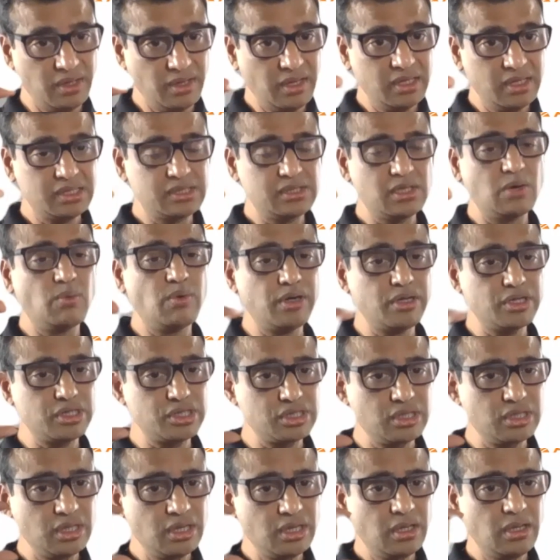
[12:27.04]
servers,
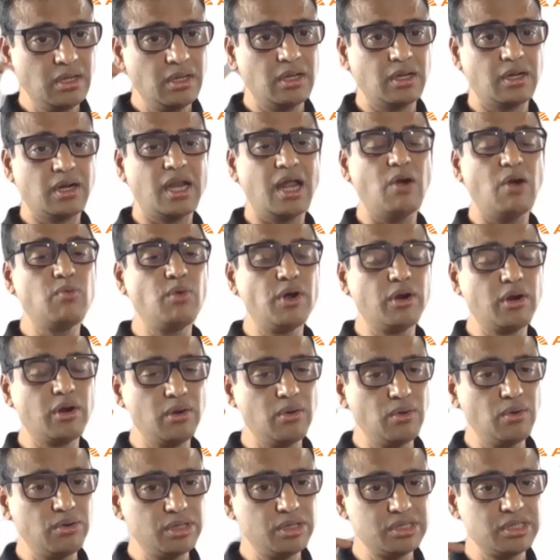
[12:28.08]
cloud workloads,
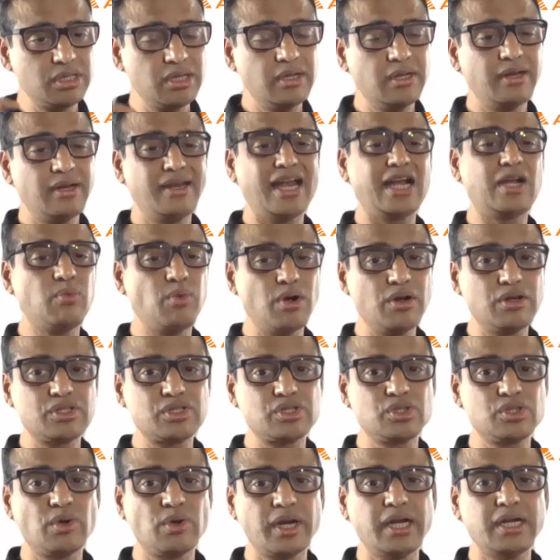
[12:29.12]
network
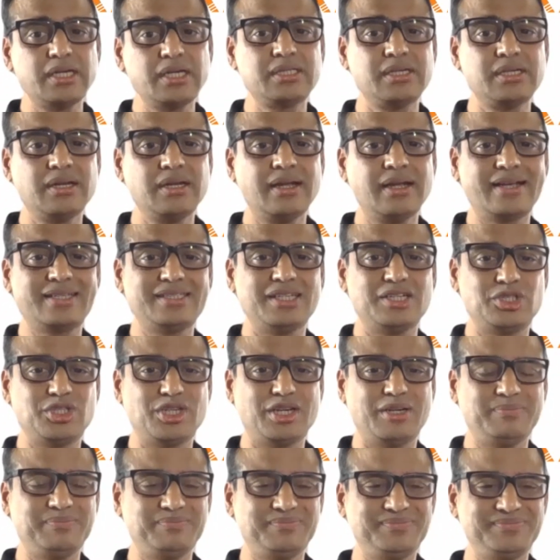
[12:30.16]
storage, etc.
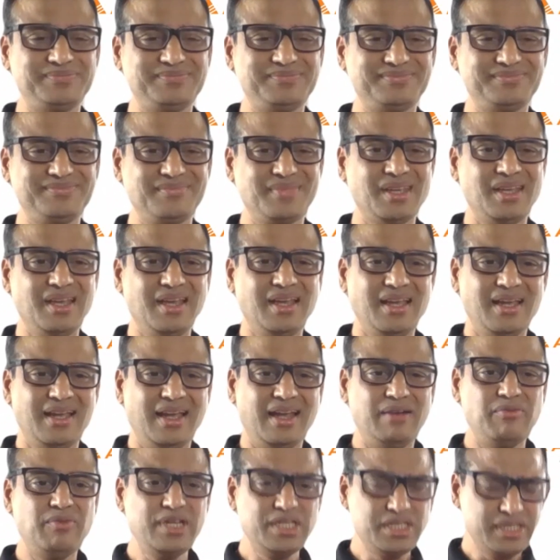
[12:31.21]

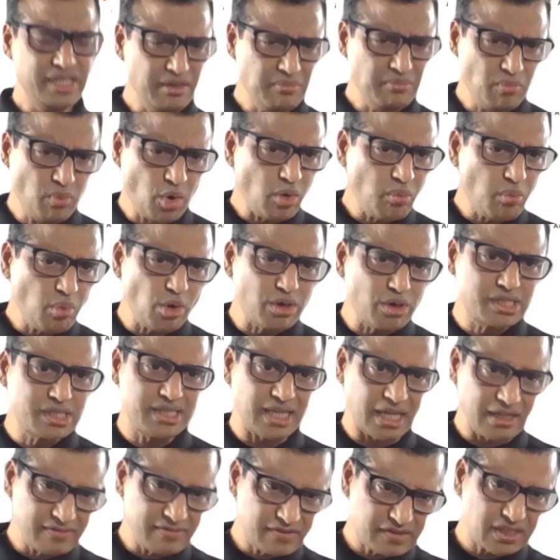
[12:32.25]
And we're seeing more and more
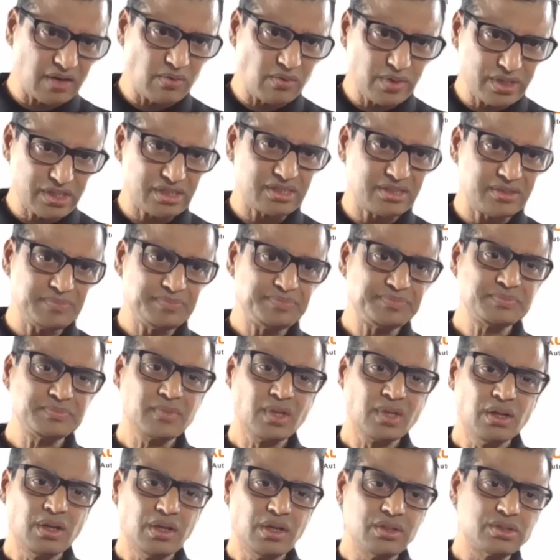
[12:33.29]
self-service.
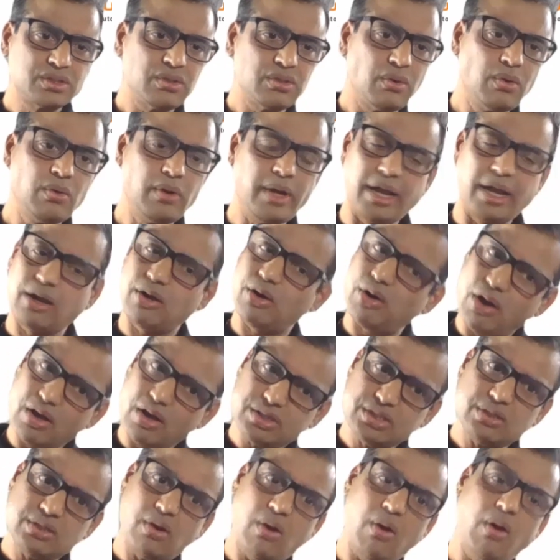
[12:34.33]
So
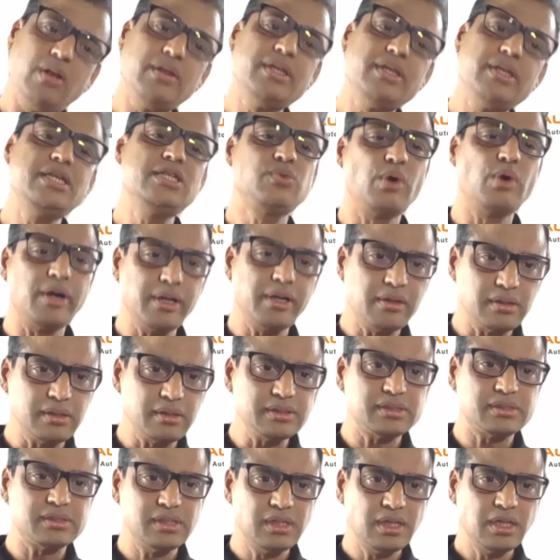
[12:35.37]
across all these
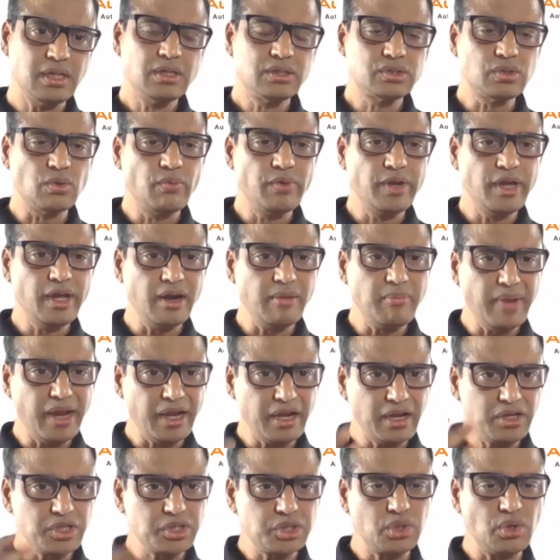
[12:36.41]
verticals, so we are
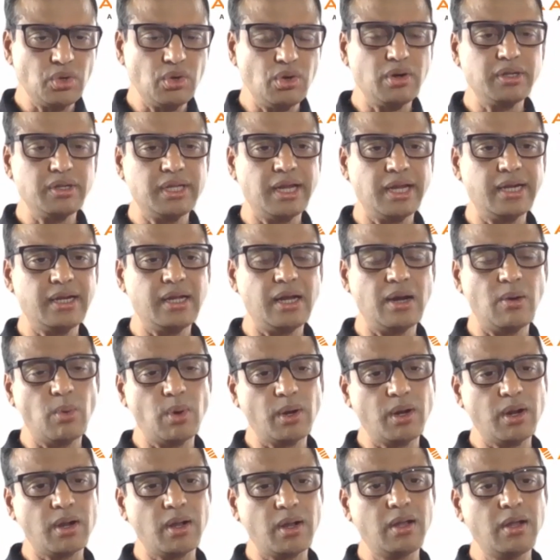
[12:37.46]
making sure that our